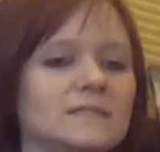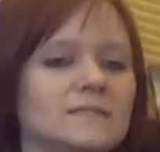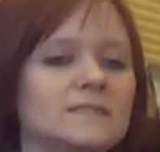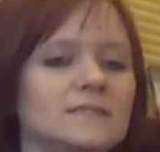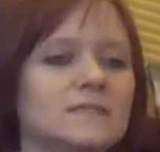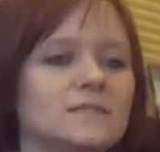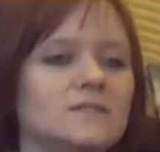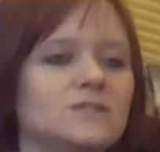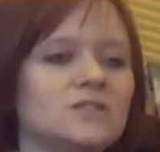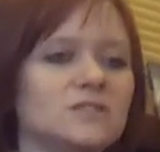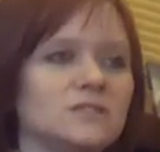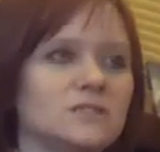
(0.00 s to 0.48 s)

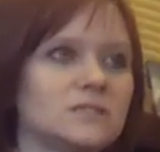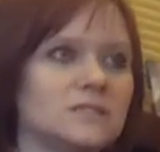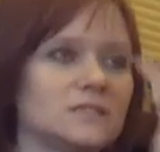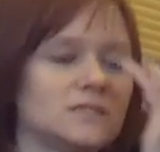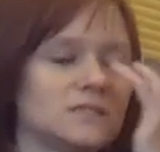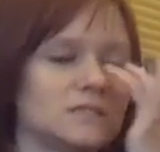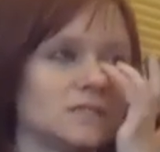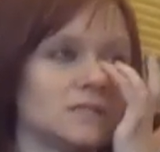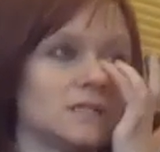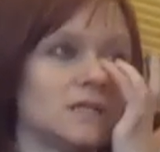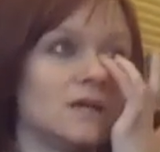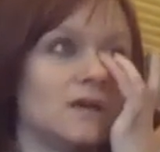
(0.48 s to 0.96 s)
So
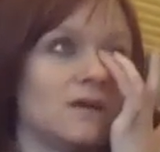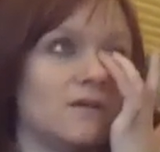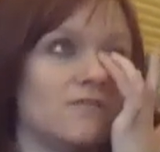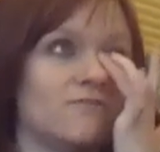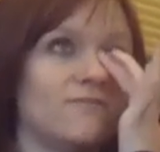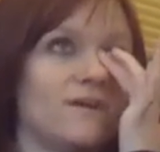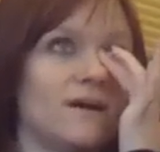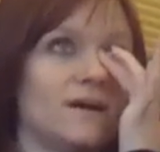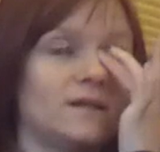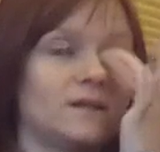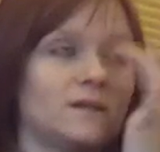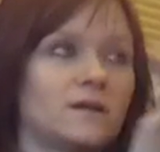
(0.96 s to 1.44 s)
just
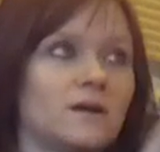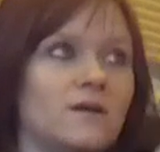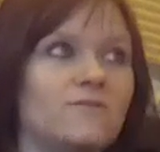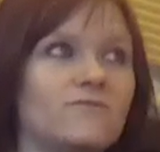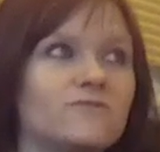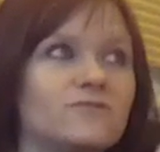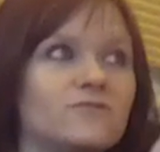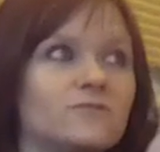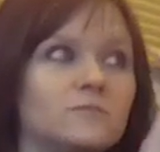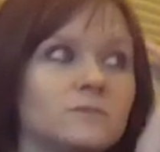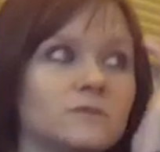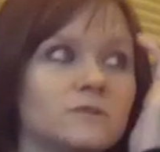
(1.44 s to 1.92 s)
find a
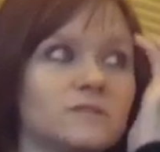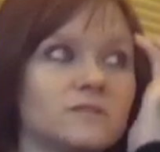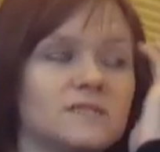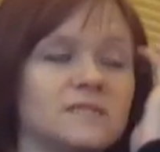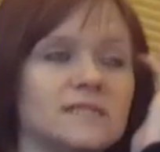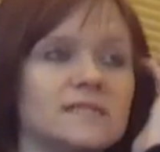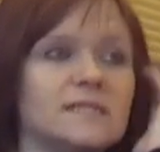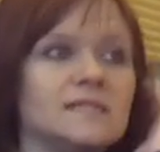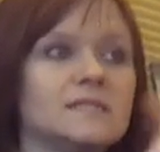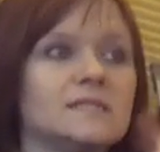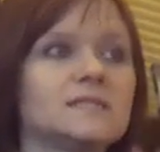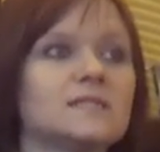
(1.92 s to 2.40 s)
comfortable
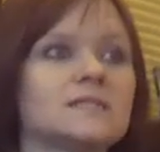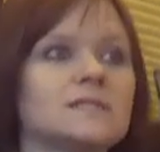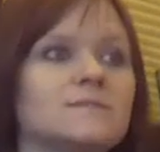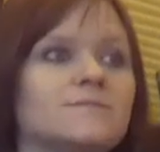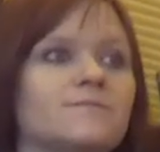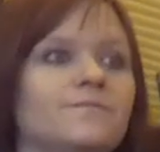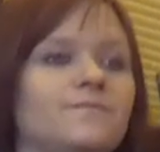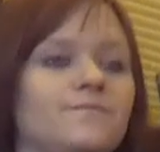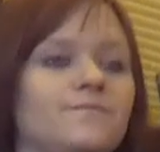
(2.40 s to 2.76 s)
seat.